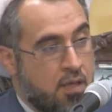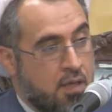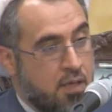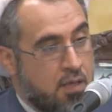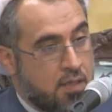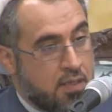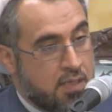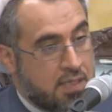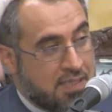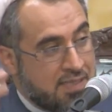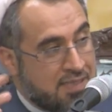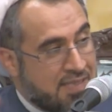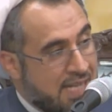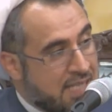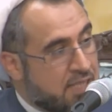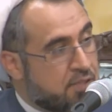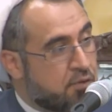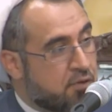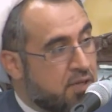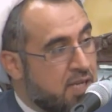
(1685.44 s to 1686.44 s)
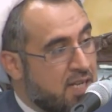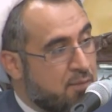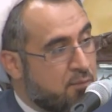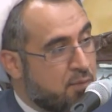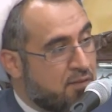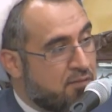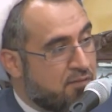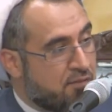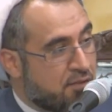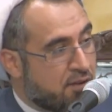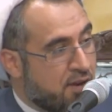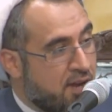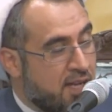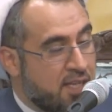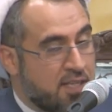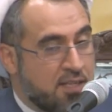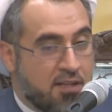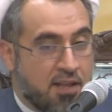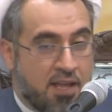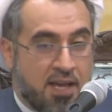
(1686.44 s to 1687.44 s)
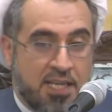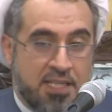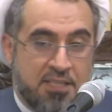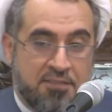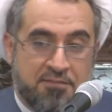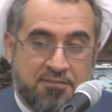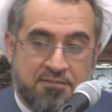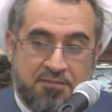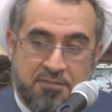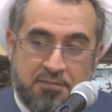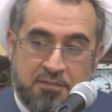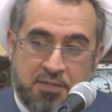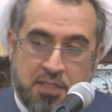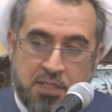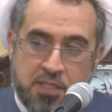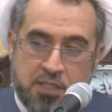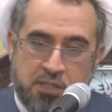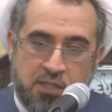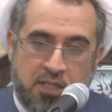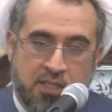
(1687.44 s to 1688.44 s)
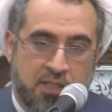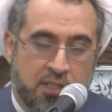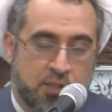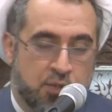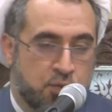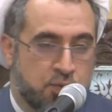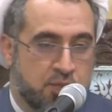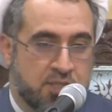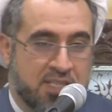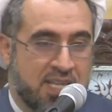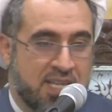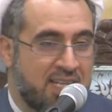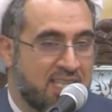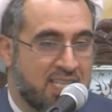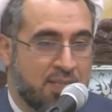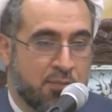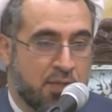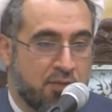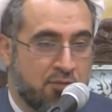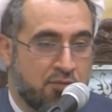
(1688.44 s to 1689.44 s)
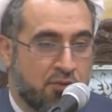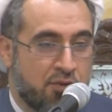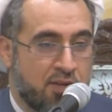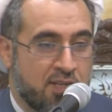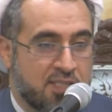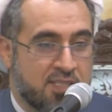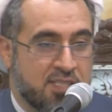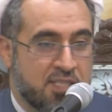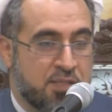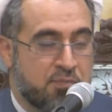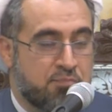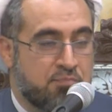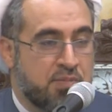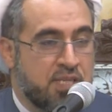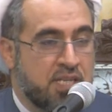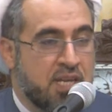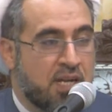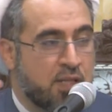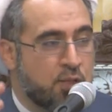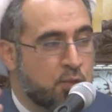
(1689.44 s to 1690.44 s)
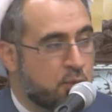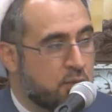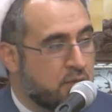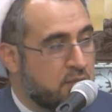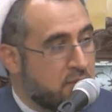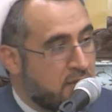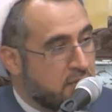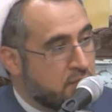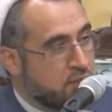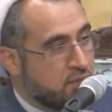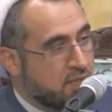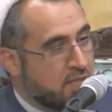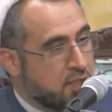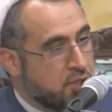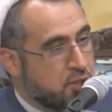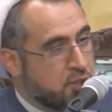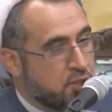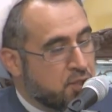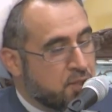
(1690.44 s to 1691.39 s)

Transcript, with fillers: in that realm of life is not understandable for us. It's beyond our imagination.